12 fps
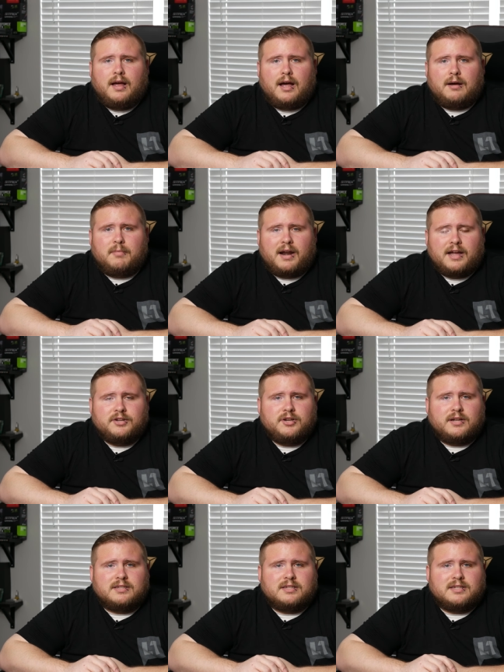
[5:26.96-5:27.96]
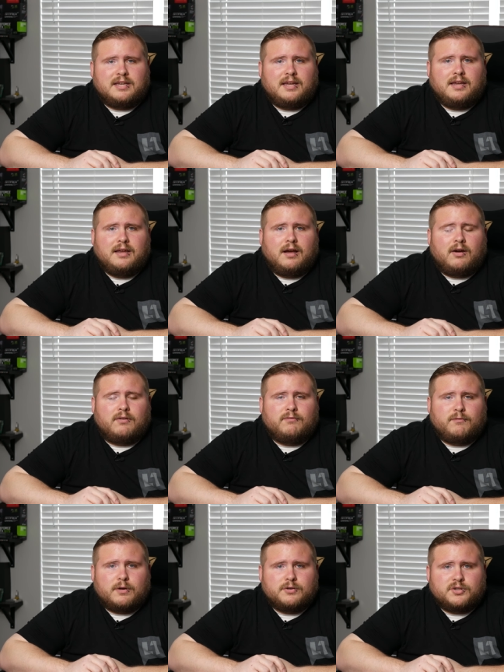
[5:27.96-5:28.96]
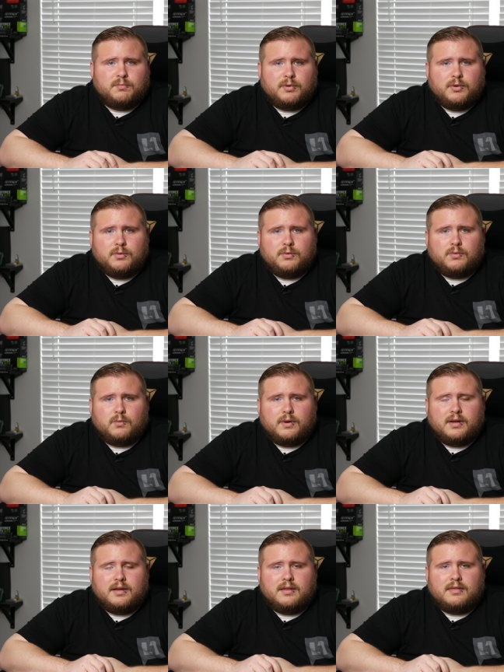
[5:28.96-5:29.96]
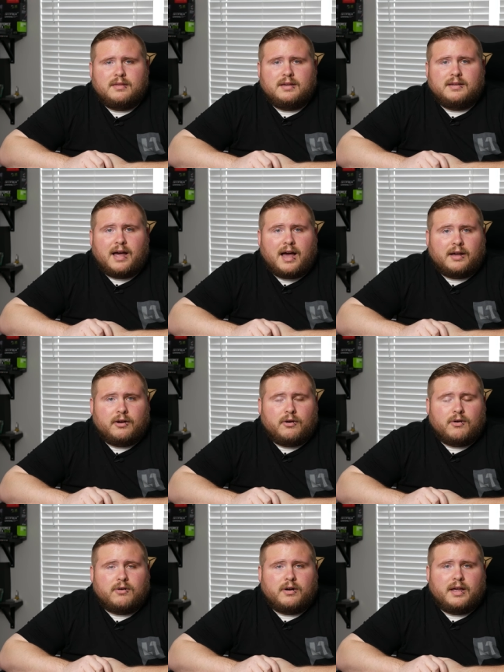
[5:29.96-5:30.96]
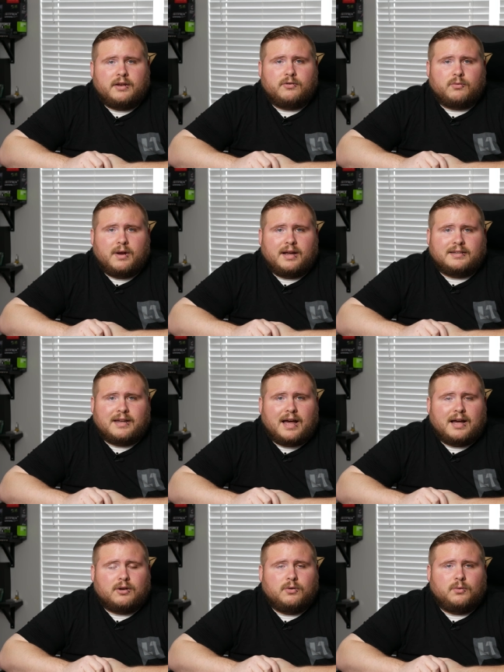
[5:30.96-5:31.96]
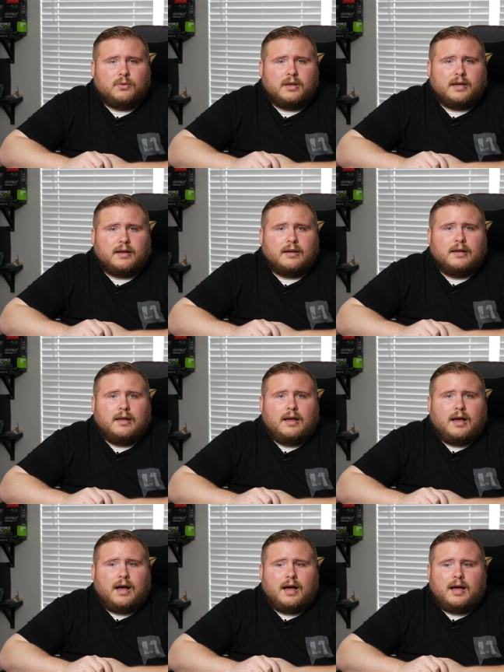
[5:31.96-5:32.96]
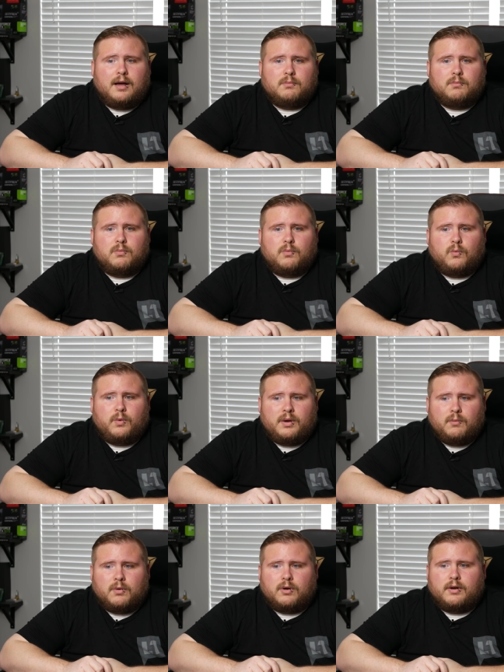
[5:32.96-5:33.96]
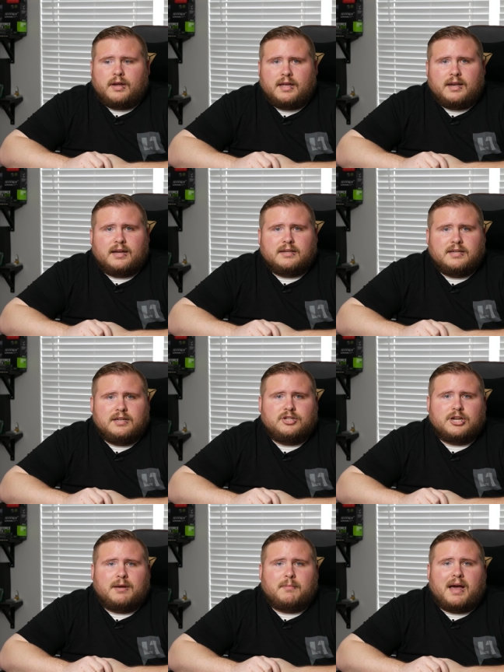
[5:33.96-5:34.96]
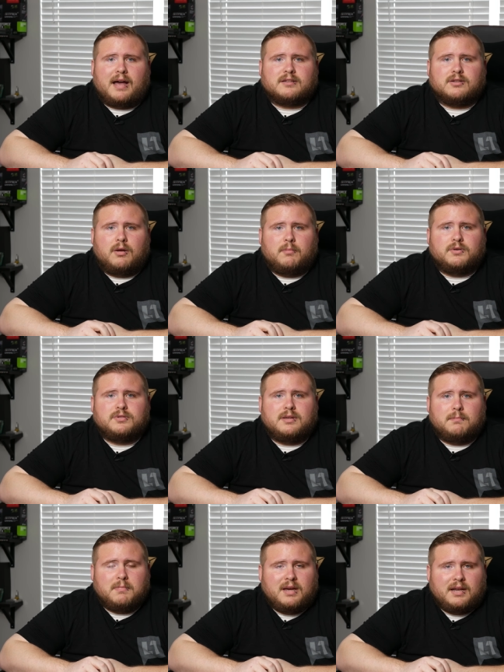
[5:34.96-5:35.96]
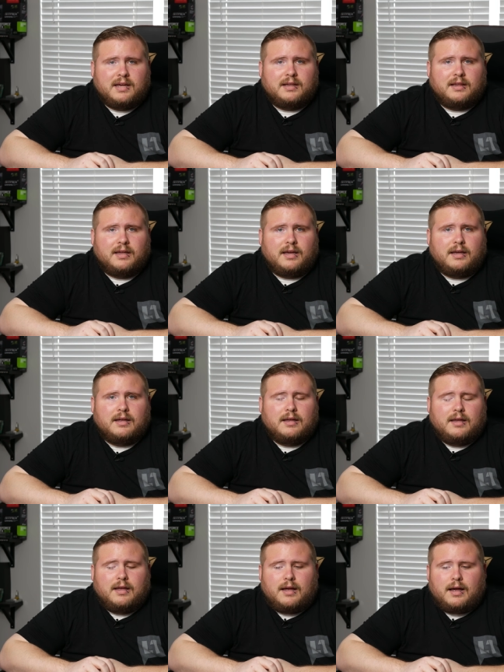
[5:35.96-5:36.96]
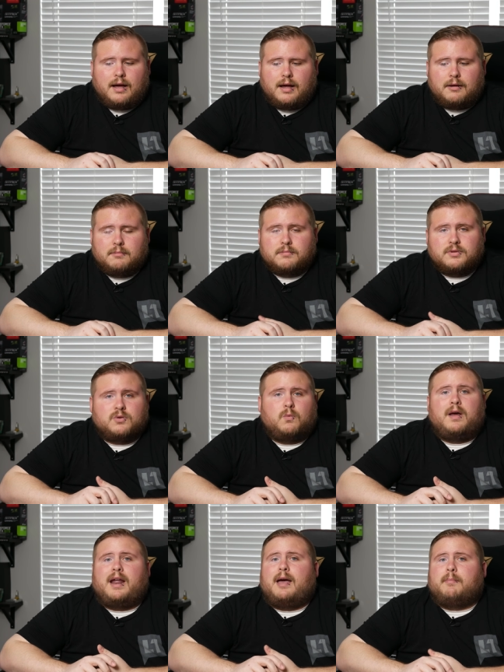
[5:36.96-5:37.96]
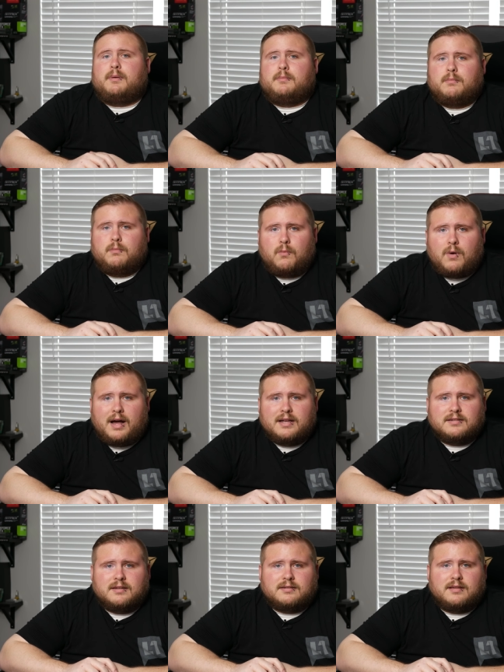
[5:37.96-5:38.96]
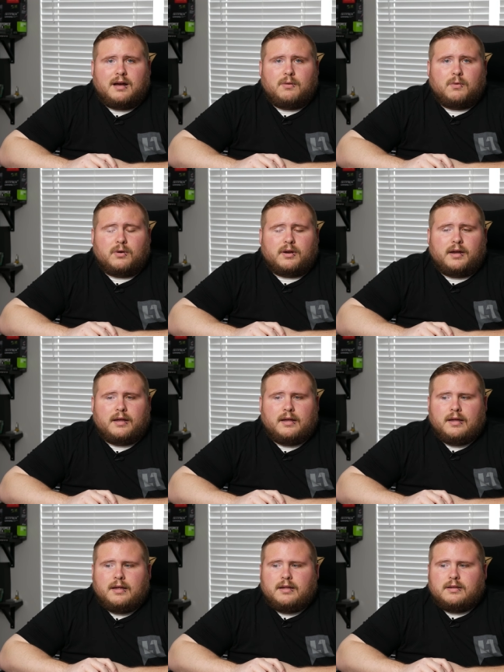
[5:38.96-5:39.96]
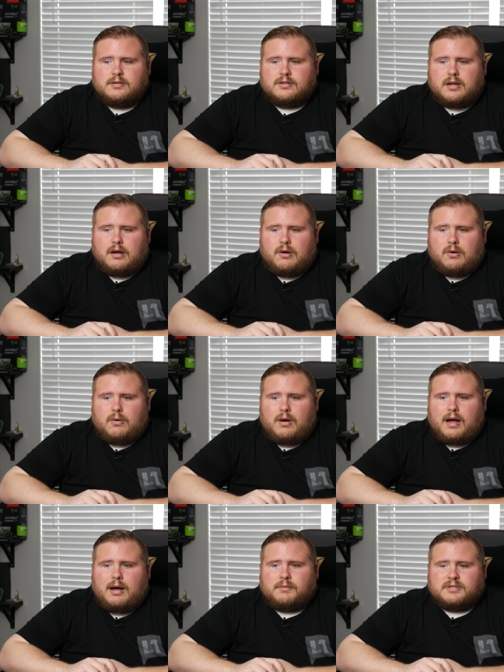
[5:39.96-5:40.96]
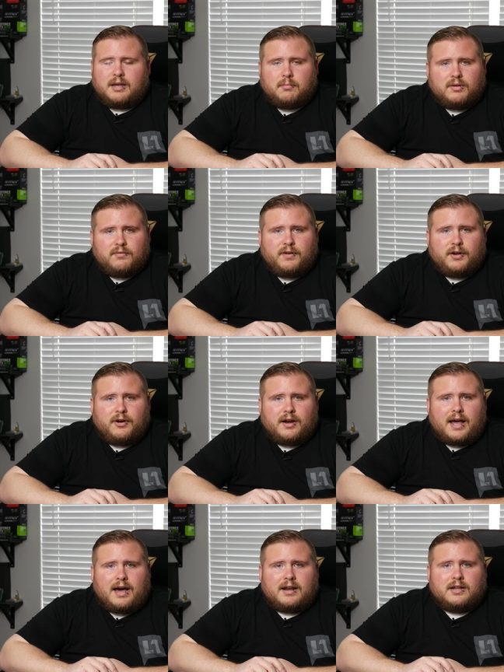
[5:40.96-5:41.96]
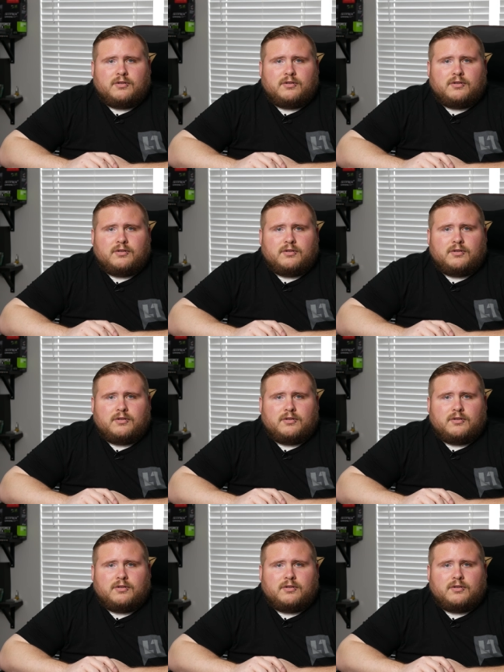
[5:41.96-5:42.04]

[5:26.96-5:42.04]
Uh, but as you can see on first boot with the die guard and direct die cooling, uh, we were hitting TJ max almost immediately. Um, so what happened? why is this not working? So I was able to figure it out.